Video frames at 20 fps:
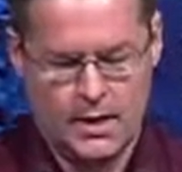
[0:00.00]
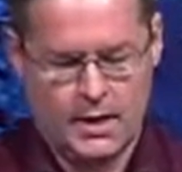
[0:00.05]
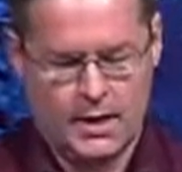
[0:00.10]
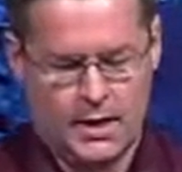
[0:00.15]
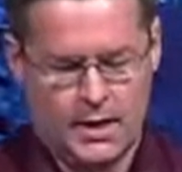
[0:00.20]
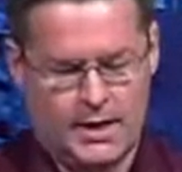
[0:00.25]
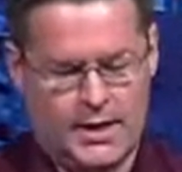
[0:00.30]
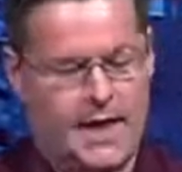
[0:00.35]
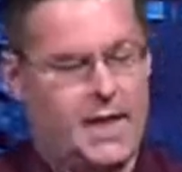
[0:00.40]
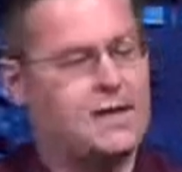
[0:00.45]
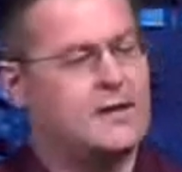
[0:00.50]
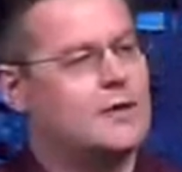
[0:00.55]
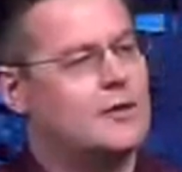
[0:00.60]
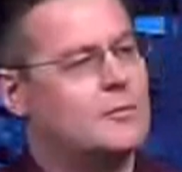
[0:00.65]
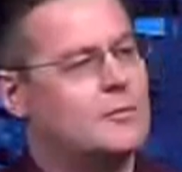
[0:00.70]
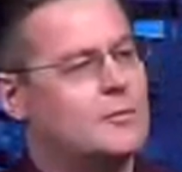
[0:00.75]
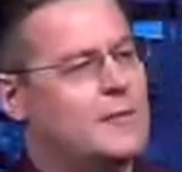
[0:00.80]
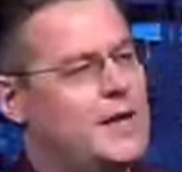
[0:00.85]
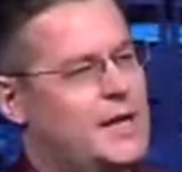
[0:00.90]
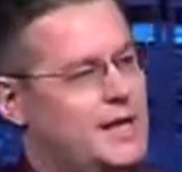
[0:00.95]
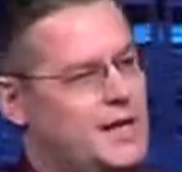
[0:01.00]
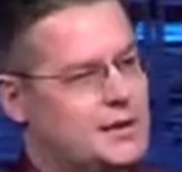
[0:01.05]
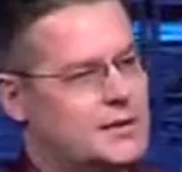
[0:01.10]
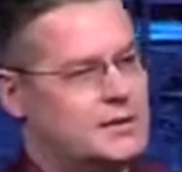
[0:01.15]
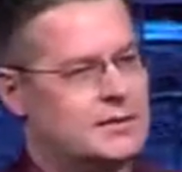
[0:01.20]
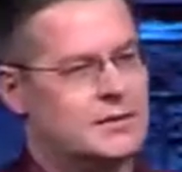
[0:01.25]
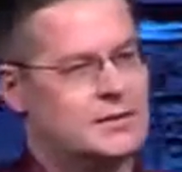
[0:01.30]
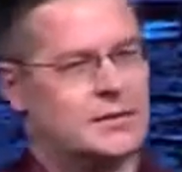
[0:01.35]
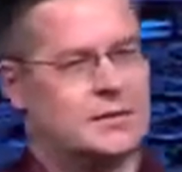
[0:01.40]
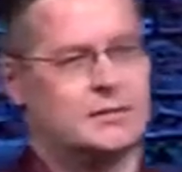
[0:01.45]
Again, there are many
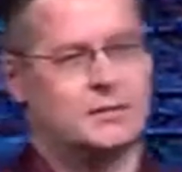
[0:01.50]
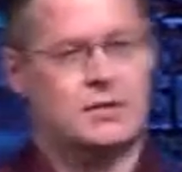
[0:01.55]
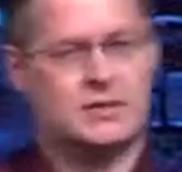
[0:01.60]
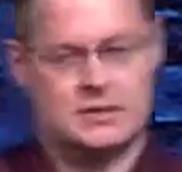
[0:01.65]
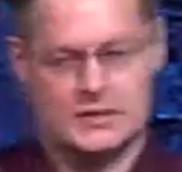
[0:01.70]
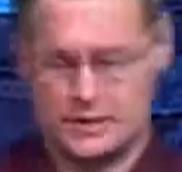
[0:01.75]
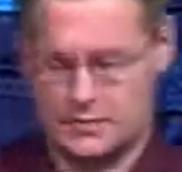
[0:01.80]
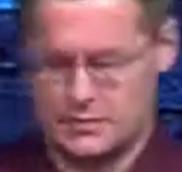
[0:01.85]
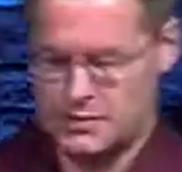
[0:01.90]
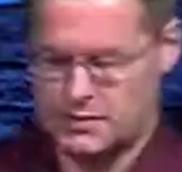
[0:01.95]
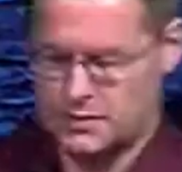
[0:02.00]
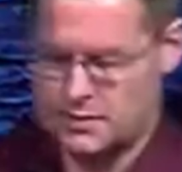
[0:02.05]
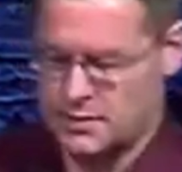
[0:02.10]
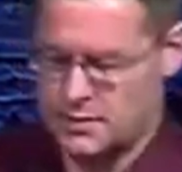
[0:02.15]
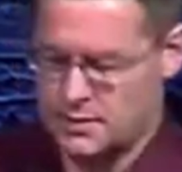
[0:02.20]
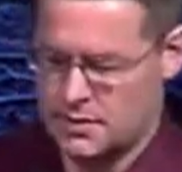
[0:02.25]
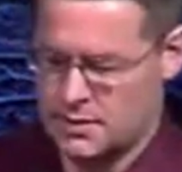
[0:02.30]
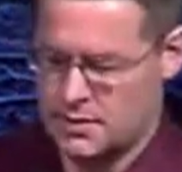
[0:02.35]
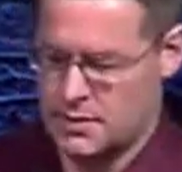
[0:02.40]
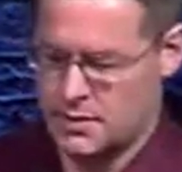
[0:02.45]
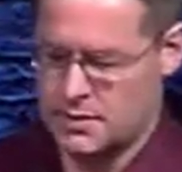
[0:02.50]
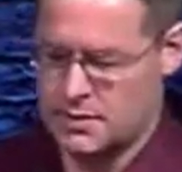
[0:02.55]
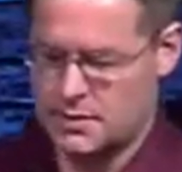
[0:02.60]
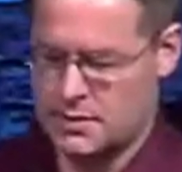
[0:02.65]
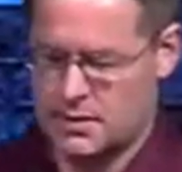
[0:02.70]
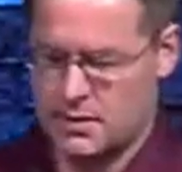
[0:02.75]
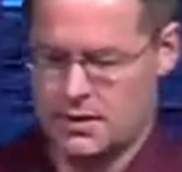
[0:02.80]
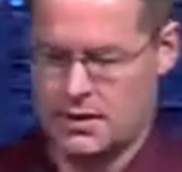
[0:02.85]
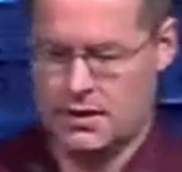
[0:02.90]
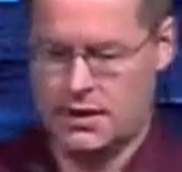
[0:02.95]
Muslims
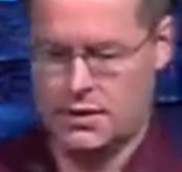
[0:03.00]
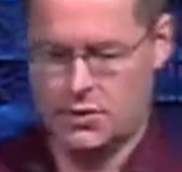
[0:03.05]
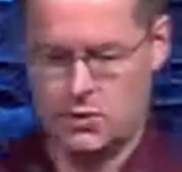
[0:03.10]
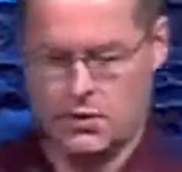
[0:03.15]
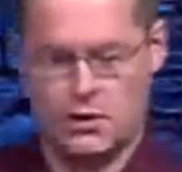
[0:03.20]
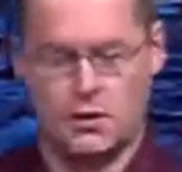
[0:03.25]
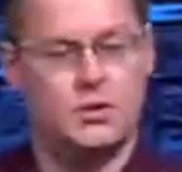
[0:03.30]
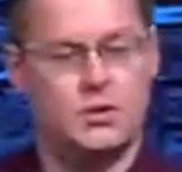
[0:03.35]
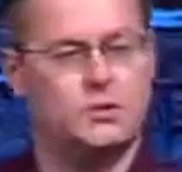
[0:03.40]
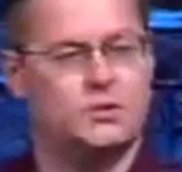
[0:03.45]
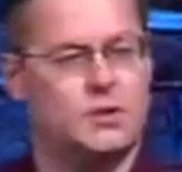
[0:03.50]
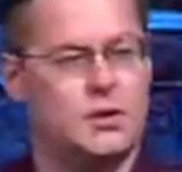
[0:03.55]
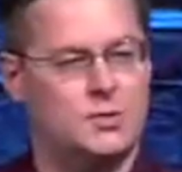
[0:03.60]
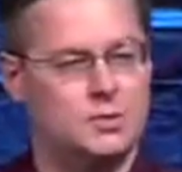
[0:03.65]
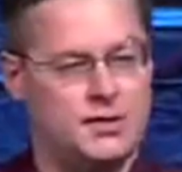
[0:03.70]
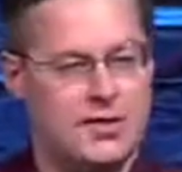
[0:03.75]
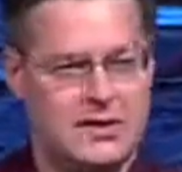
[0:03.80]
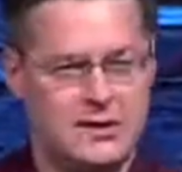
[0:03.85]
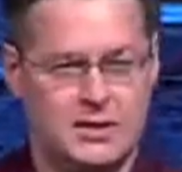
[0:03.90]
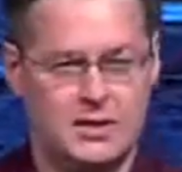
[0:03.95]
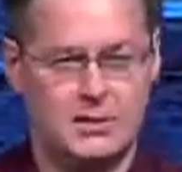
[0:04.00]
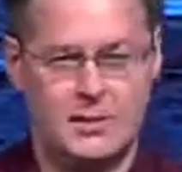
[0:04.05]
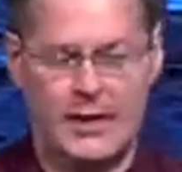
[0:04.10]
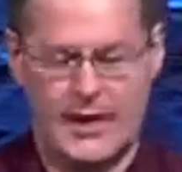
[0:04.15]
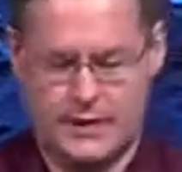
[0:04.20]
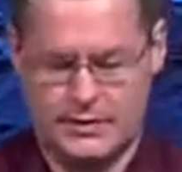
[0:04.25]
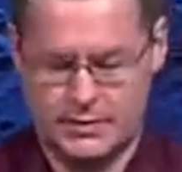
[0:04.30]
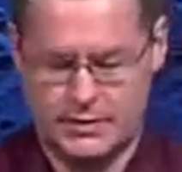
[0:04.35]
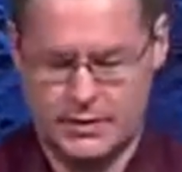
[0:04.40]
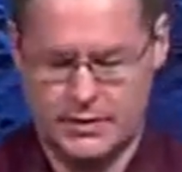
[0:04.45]
in the world who don't take these
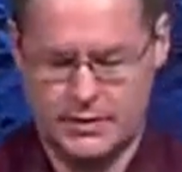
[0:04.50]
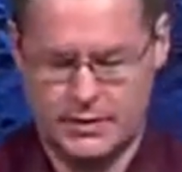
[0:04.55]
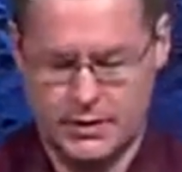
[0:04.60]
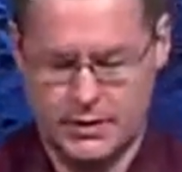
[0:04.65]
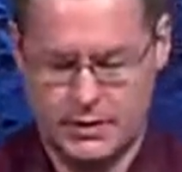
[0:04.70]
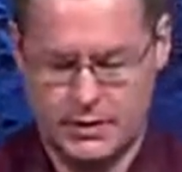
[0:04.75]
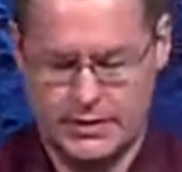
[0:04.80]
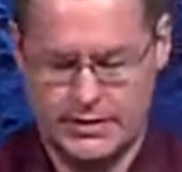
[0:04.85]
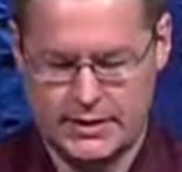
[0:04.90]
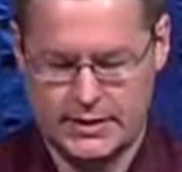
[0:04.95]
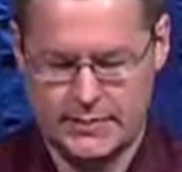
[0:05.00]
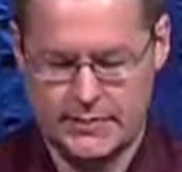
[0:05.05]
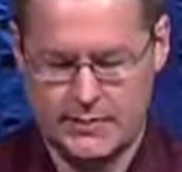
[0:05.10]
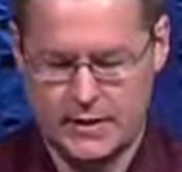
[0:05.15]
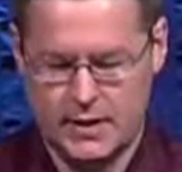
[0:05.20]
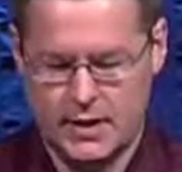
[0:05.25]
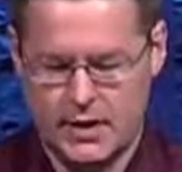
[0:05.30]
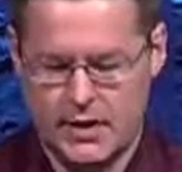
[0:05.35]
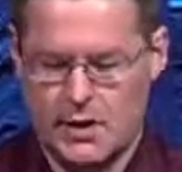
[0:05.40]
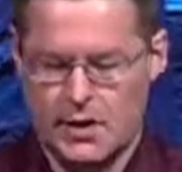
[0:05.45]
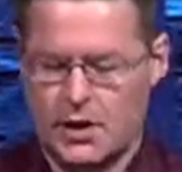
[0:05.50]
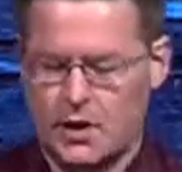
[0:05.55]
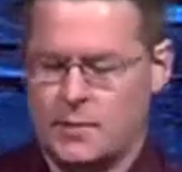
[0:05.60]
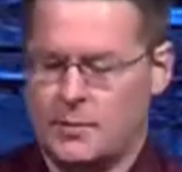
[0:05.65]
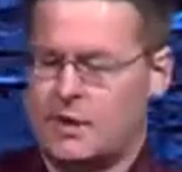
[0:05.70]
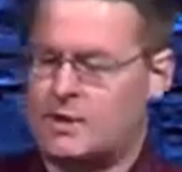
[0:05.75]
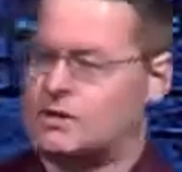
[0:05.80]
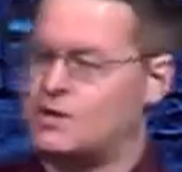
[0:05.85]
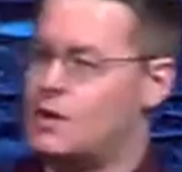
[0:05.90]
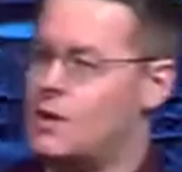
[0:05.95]
passages seriously.
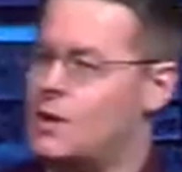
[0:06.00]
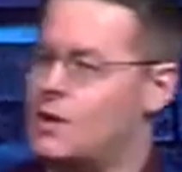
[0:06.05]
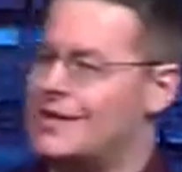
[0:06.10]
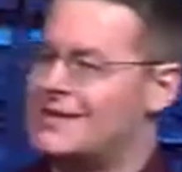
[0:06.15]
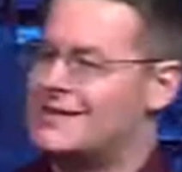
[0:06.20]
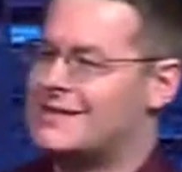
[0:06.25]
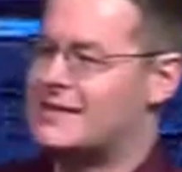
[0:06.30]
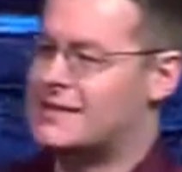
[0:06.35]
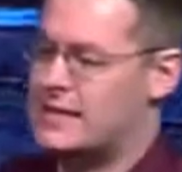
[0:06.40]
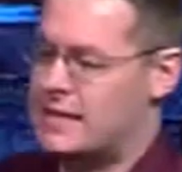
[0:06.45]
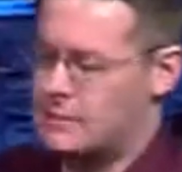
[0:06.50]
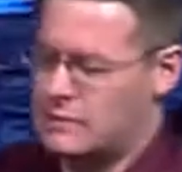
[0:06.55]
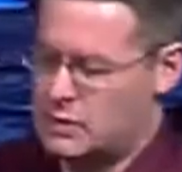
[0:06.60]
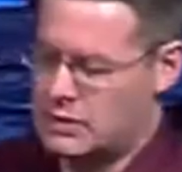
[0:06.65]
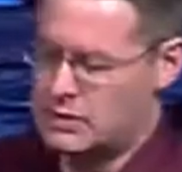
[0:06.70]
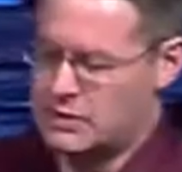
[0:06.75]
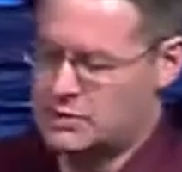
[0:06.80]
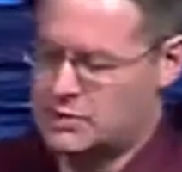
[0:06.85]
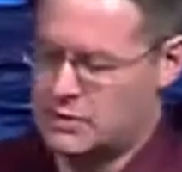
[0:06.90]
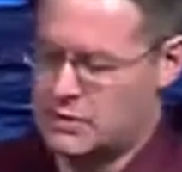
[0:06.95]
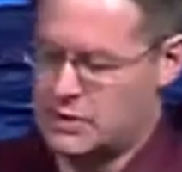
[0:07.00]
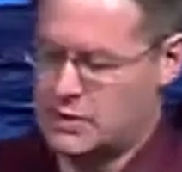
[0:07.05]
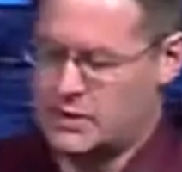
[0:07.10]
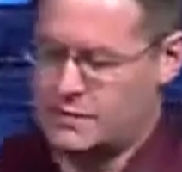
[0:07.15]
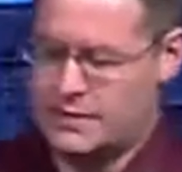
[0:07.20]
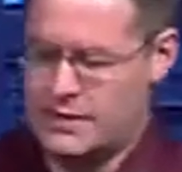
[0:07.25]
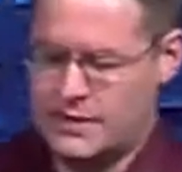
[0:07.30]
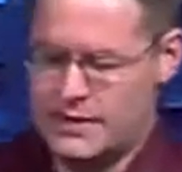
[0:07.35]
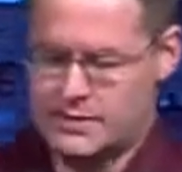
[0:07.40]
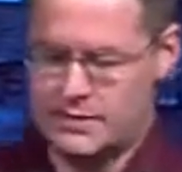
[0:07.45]
But as long as some Muslims are
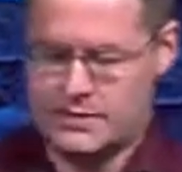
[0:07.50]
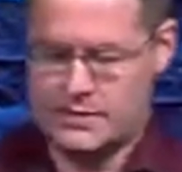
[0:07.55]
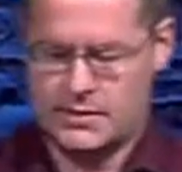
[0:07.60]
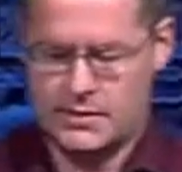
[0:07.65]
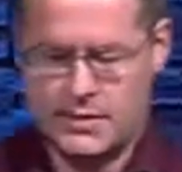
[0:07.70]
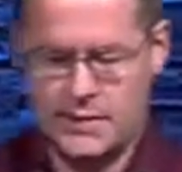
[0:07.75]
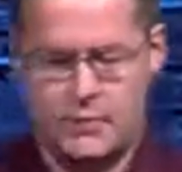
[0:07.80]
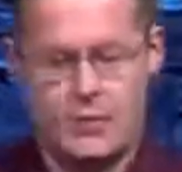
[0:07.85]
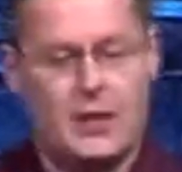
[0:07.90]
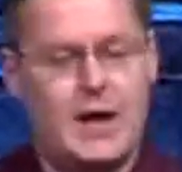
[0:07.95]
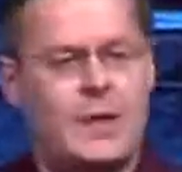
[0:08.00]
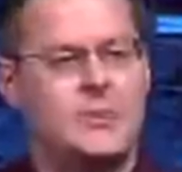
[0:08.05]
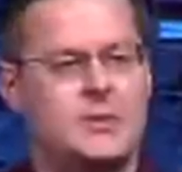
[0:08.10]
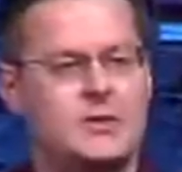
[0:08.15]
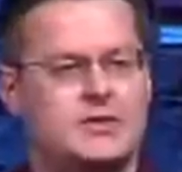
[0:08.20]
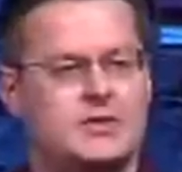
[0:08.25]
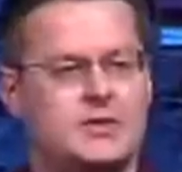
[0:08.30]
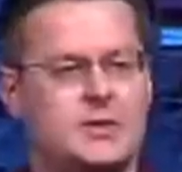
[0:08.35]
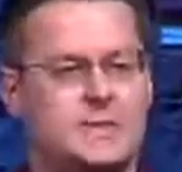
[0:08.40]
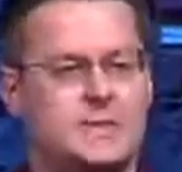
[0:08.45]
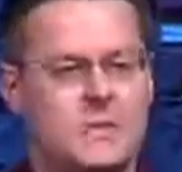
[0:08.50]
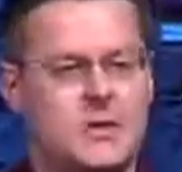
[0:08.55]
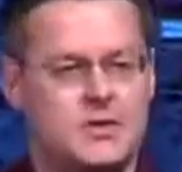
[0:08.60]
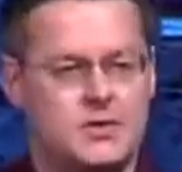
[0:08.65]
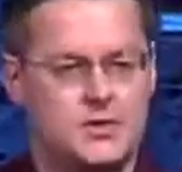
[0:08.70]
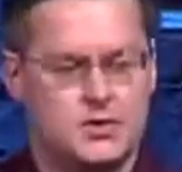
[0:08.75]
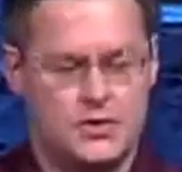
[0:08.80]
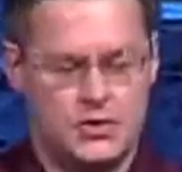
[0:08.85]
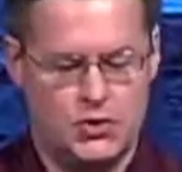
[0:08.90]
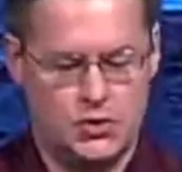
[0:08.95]
convinced that proper
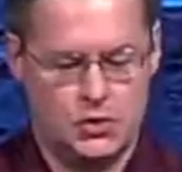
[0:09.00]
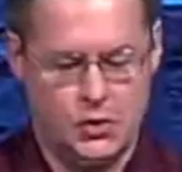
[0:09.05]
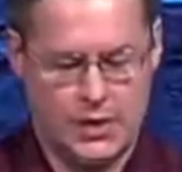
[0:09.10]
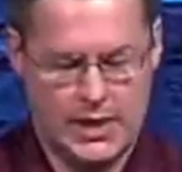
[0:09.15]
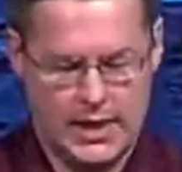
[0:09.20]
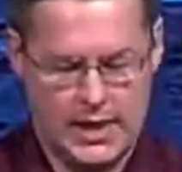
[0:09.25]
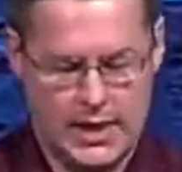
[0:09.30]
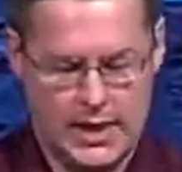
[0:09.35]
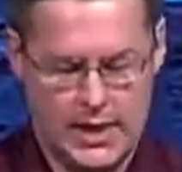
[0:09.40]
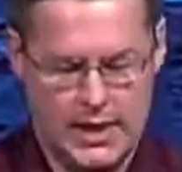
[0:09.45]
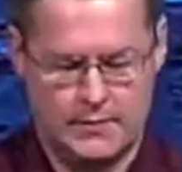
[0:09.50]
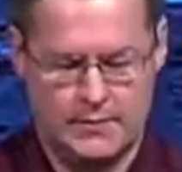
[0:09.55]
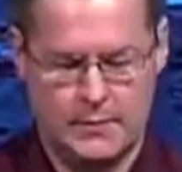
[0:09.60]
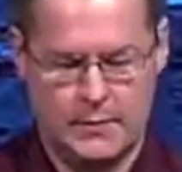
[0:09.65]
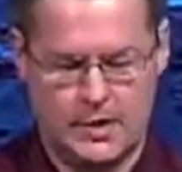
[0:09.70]
submission to Allah